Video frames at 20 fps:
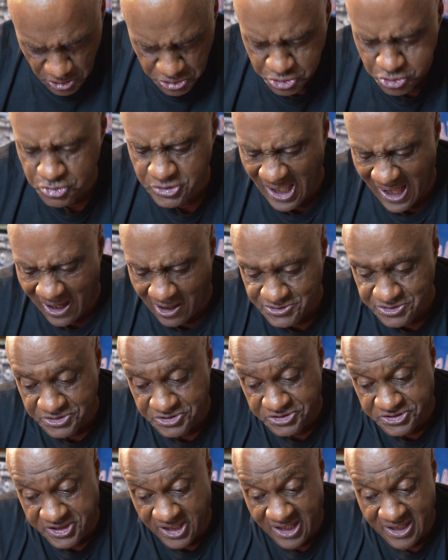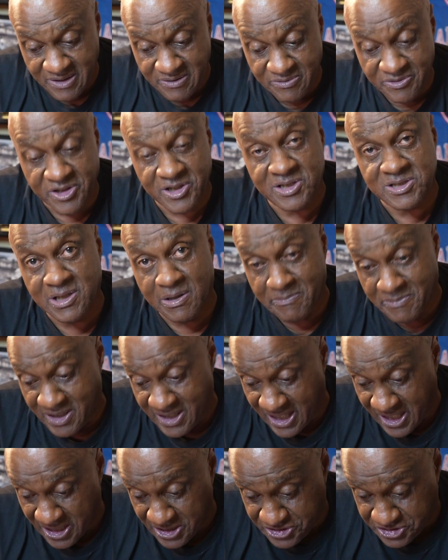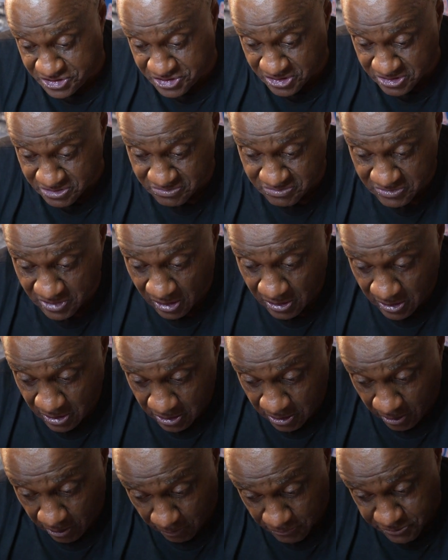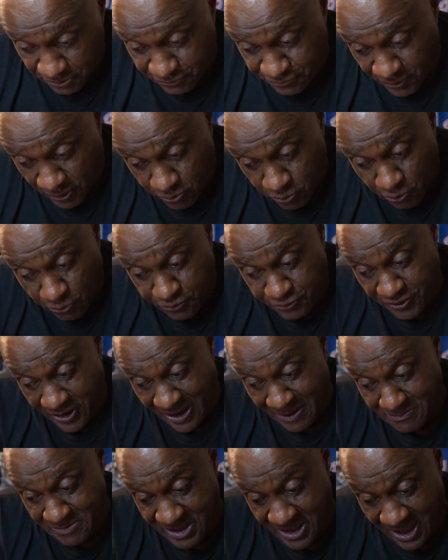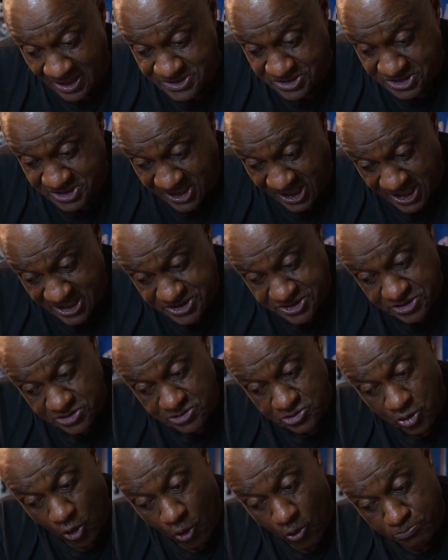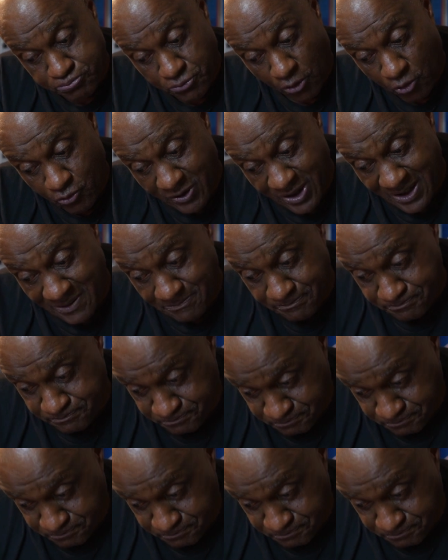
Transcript: 2010, the elimination of the Federal Family Education Loan Program.